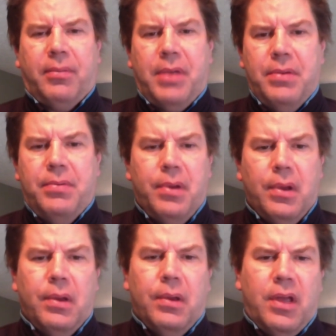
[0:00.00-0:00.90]
I mean,
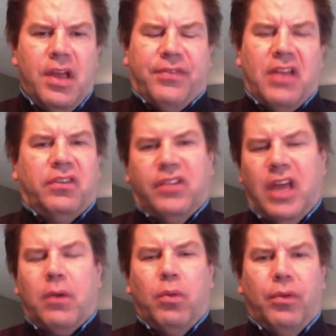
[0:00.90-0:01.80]
if they
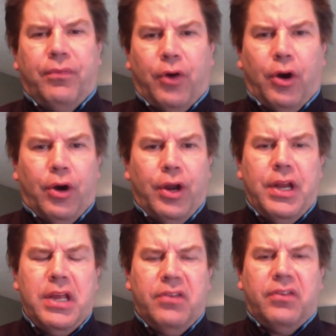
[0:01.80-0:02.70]
stick with
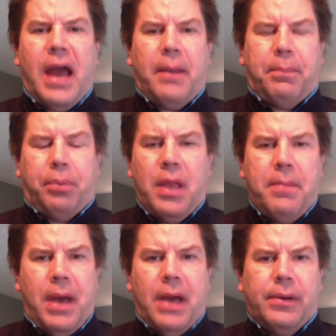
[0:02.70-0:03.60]
Vernon, he's got to play
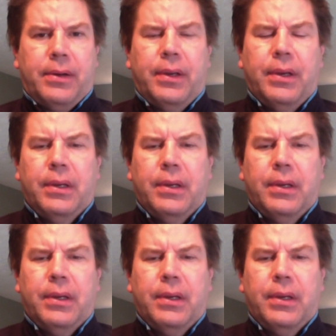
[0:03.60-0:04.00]
better.